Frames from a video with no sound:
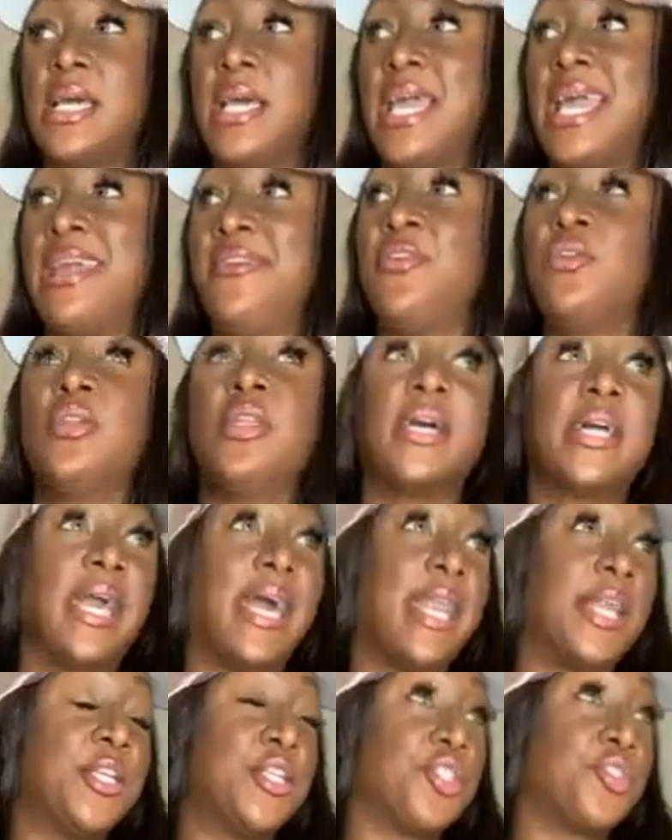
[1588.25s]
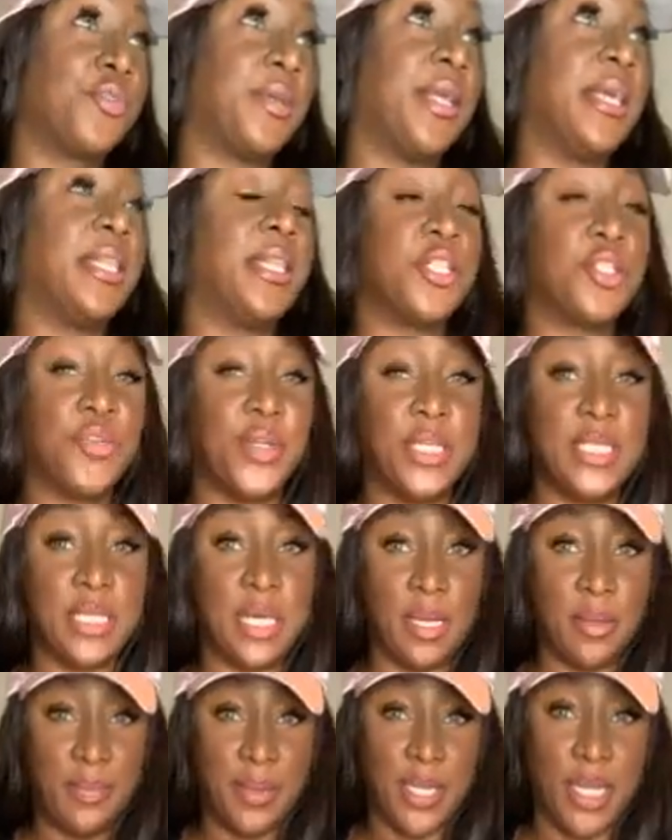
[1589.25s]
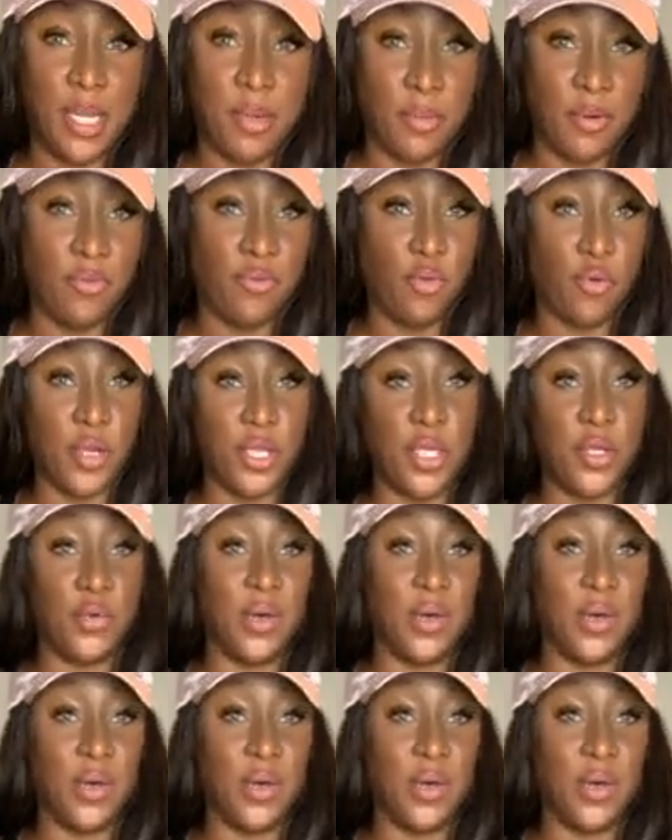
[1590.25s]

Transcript: if you look at a tree, the tree's going to be here before you